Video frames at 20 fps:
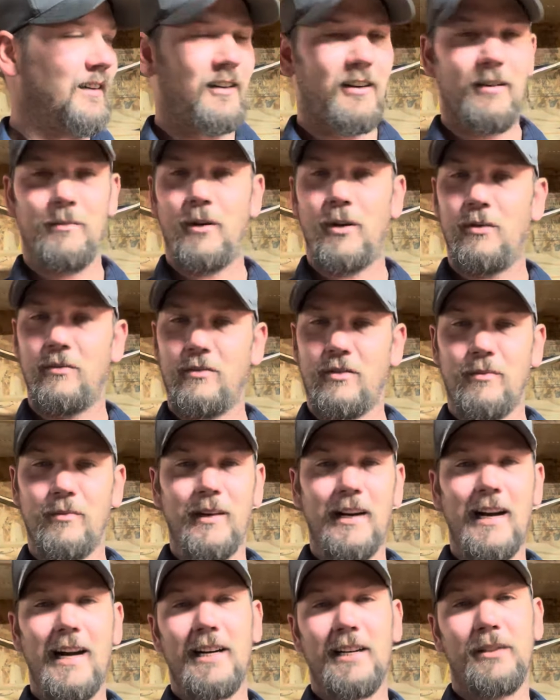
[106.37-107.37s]
Come home from
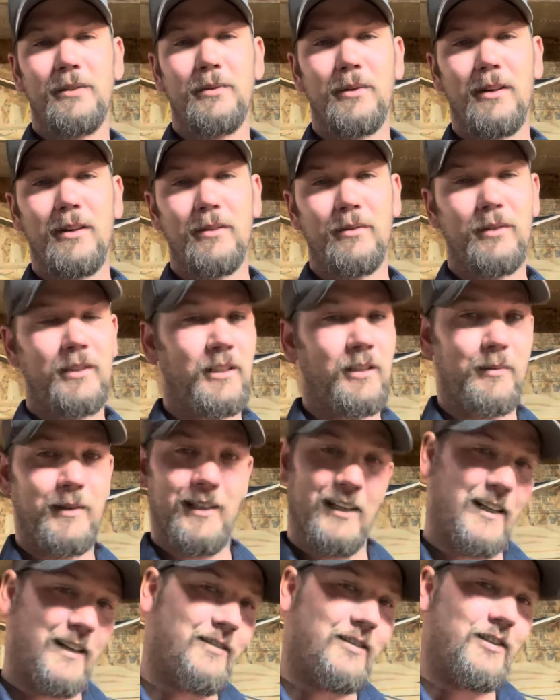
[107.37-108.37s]
my actual work, which I'll be
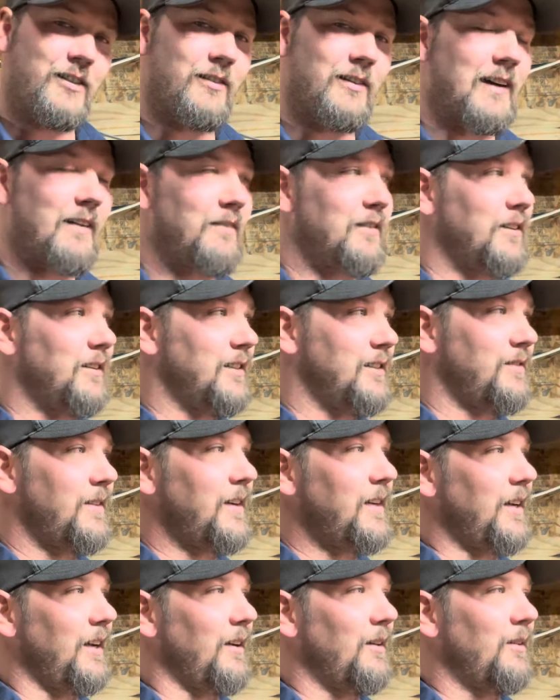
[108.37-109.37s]
leaving to after this
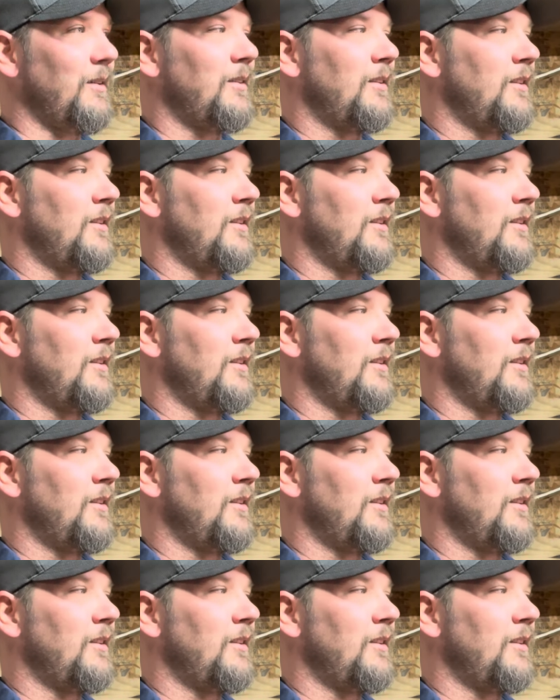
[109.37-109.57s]
video.